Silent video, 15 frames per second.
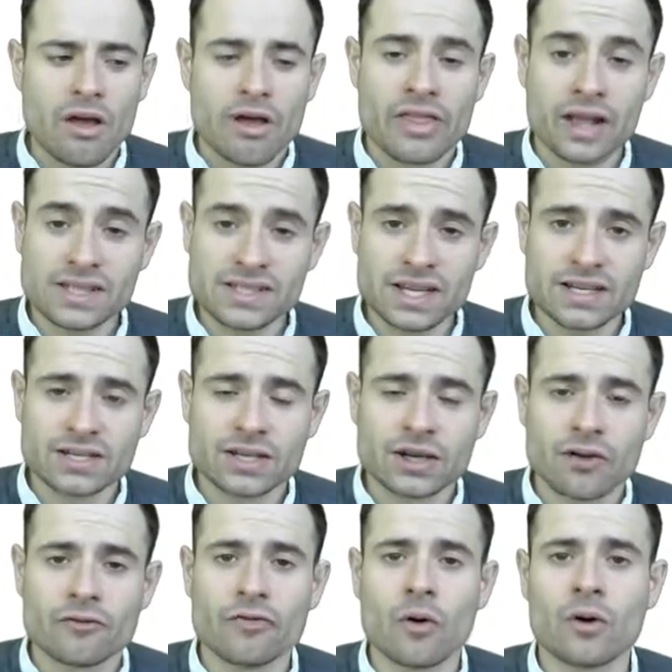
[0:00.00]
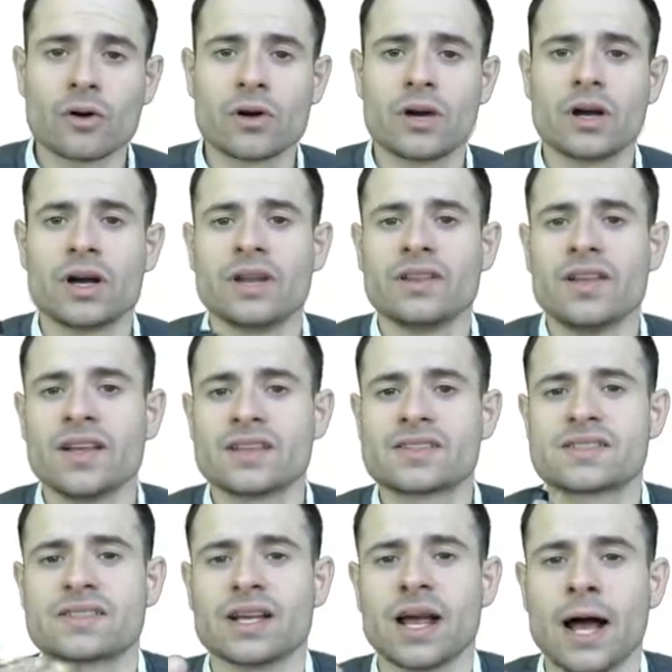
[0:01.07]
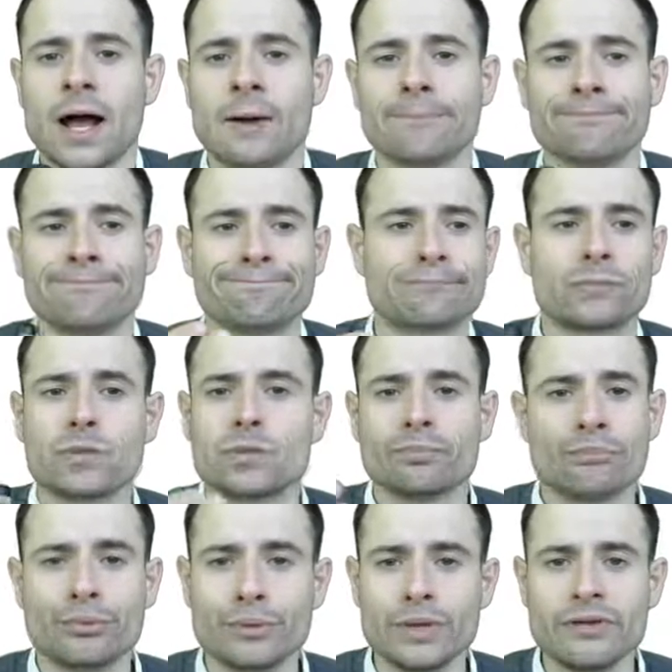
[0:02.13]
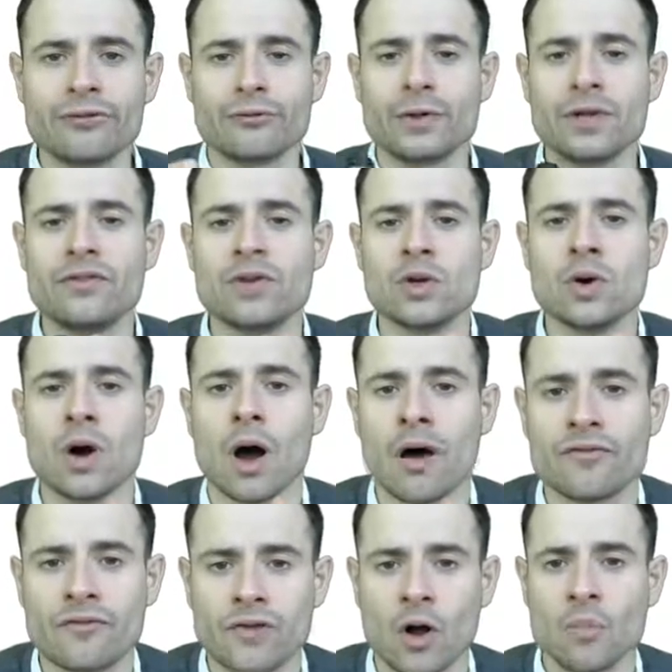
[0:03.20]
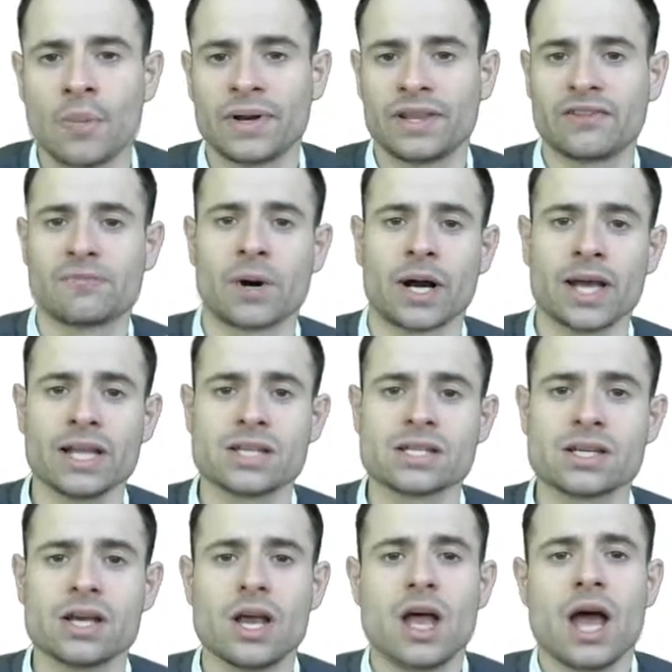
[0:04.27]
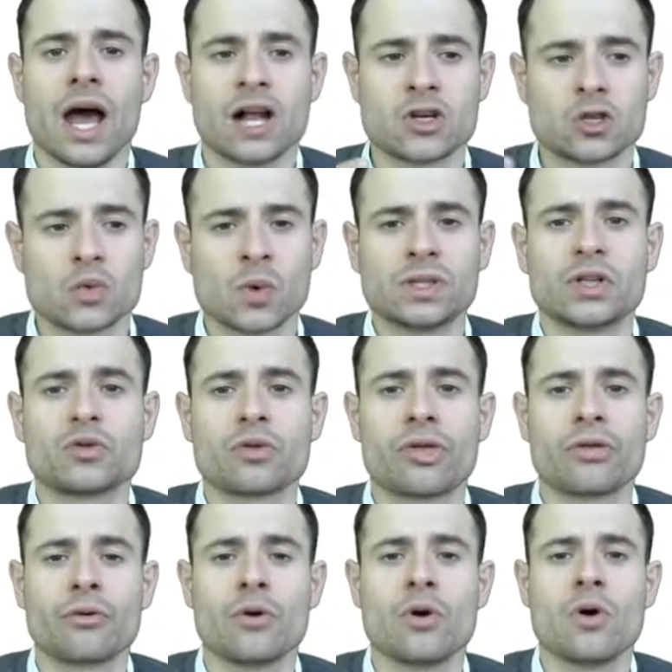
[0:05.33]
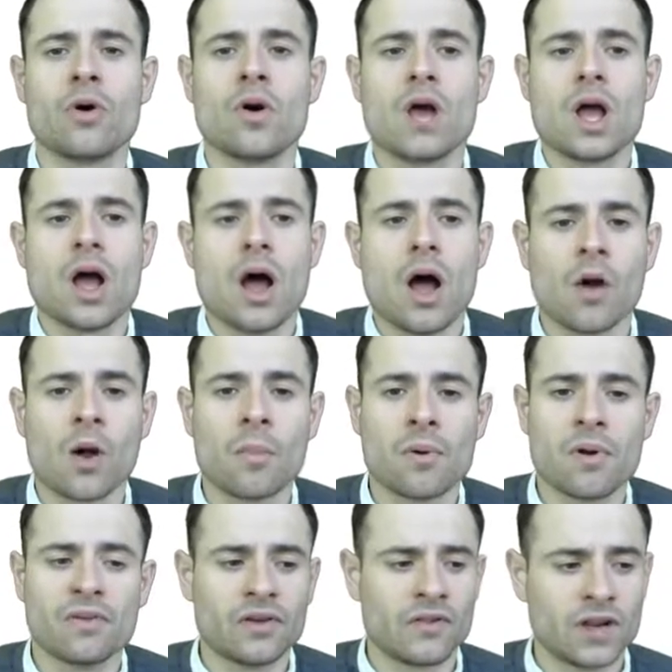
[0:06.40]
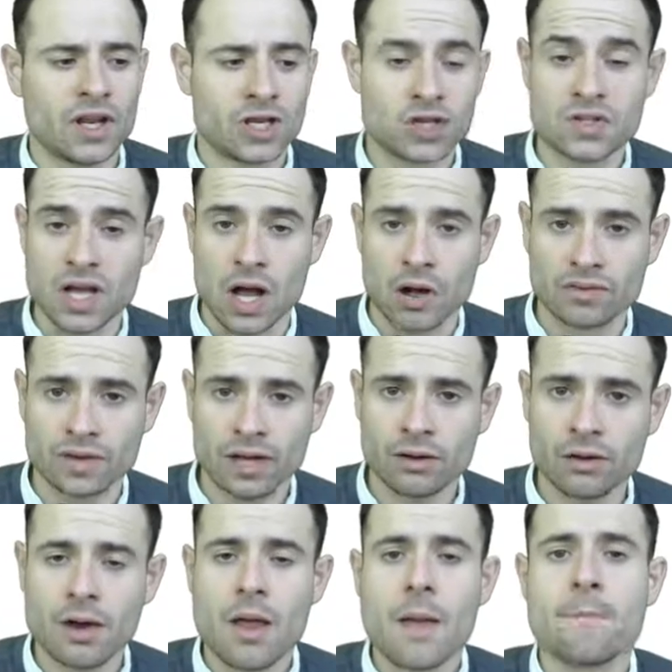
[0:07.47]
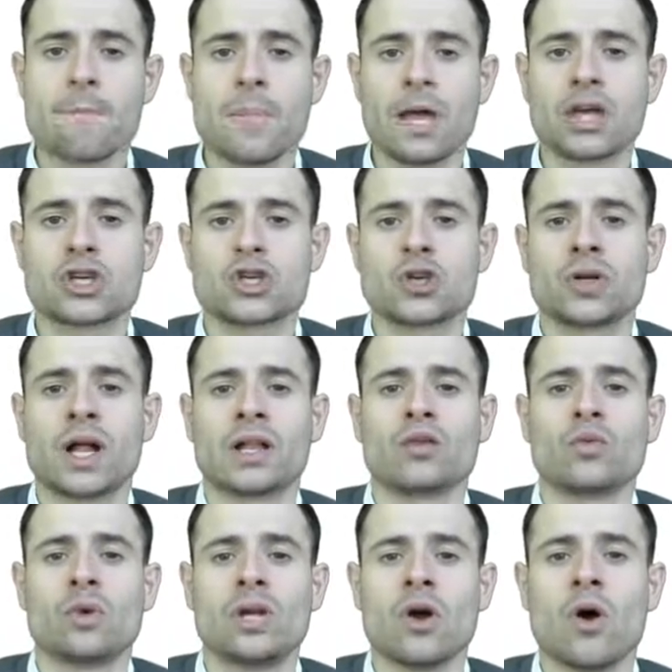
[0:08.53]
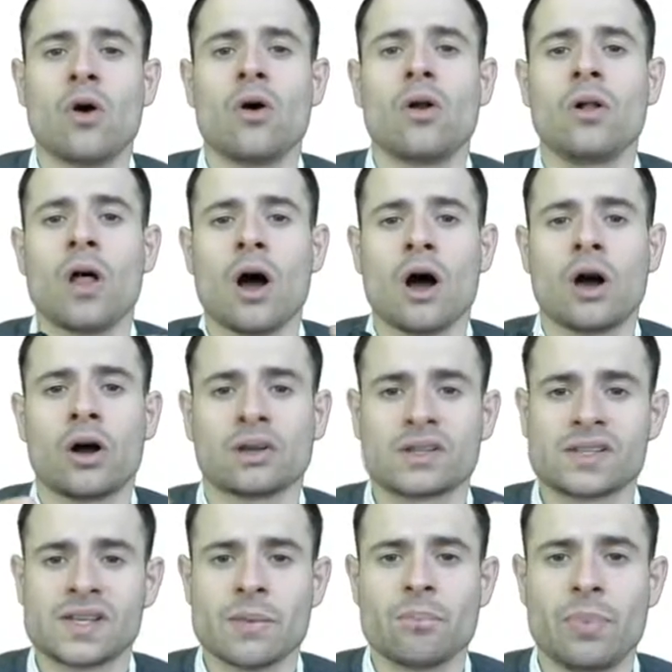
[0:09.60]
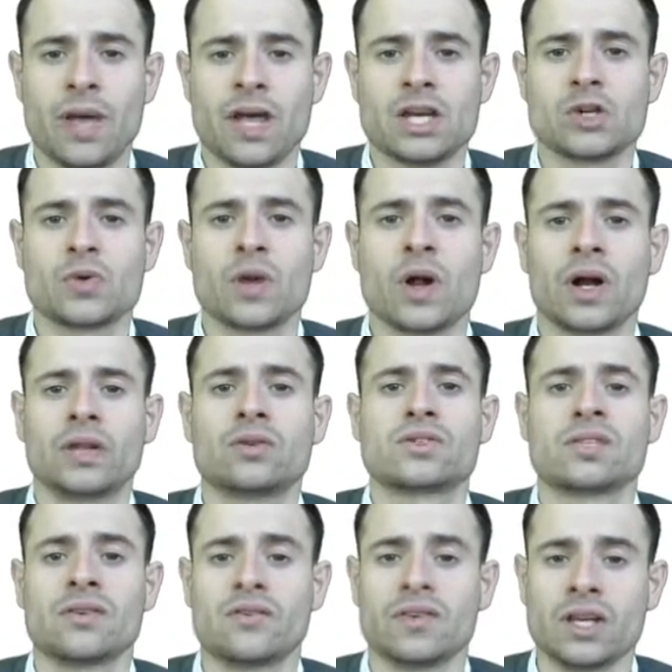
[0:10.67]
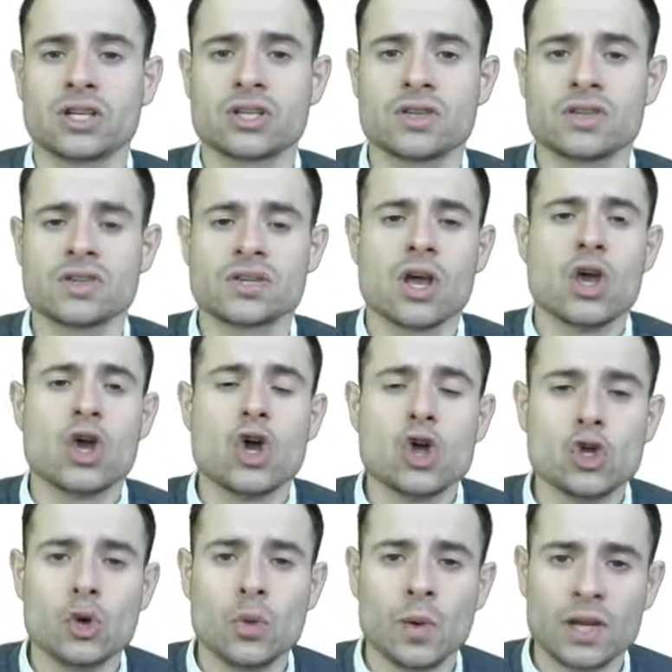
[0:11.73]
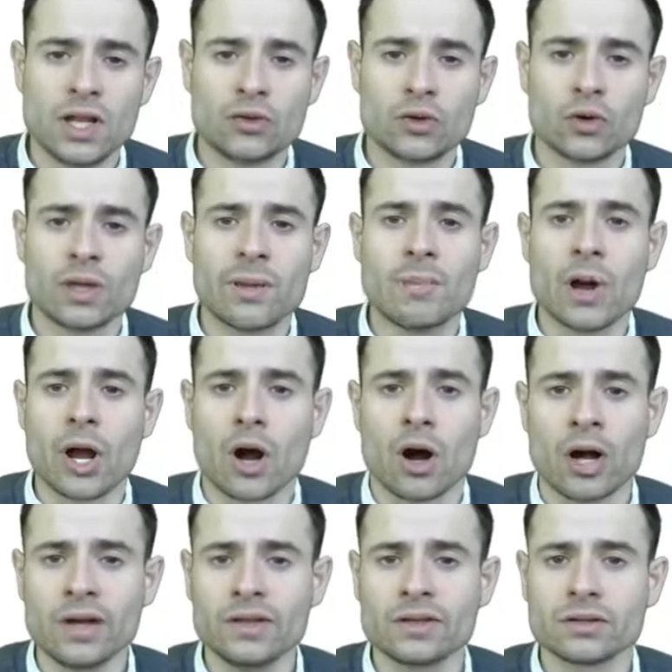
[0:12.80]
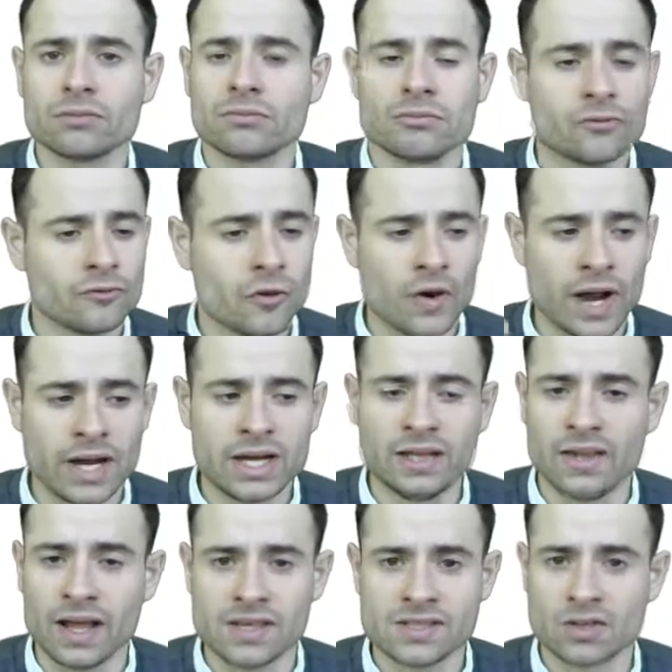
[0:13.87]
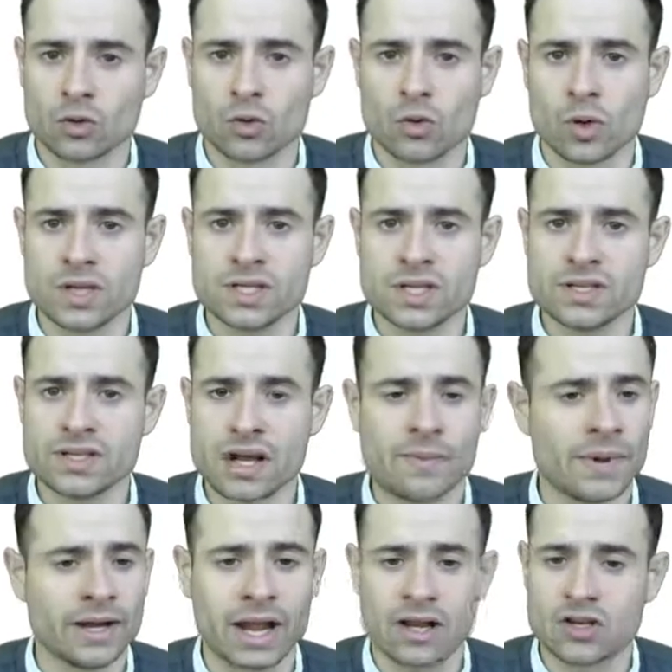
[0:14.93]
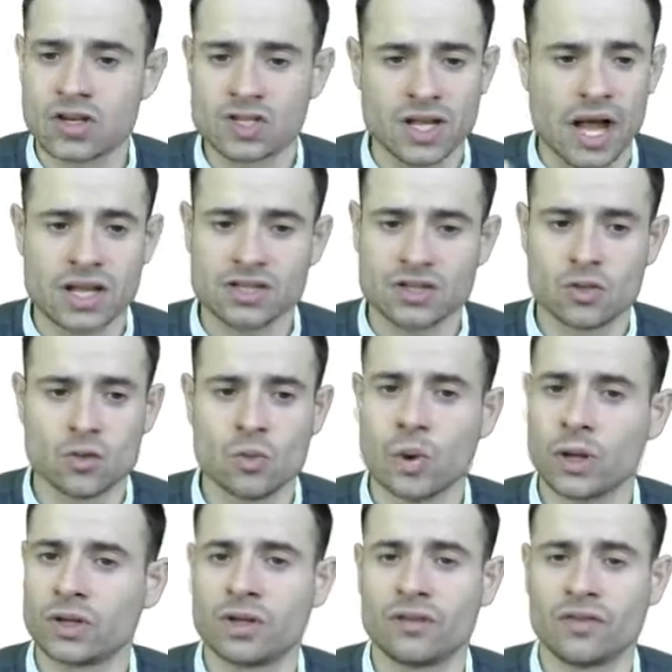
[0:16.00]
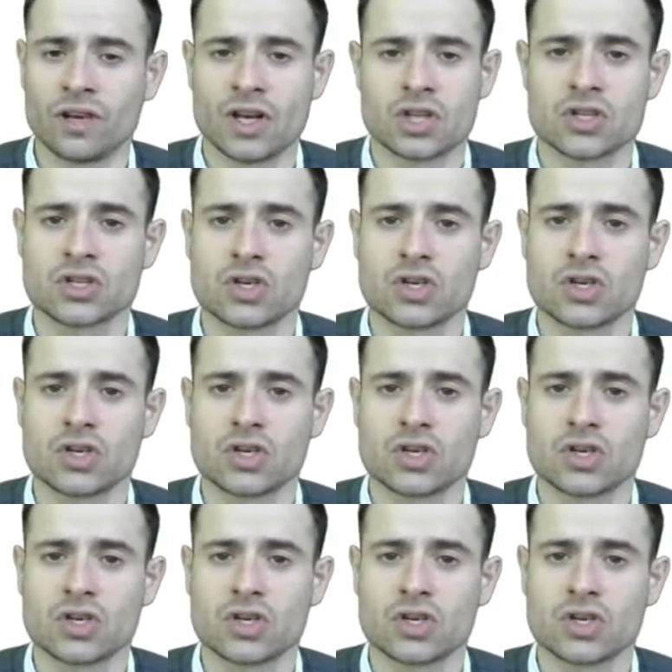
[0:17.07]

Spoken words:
That's it for this brief review of competitive markets. I just wanted to throw a couple of definitions out there. Make sure that we all are on the same page regarding those definitions. You will need to know them by heart for any test or quizzes. I might just ask you what the definitions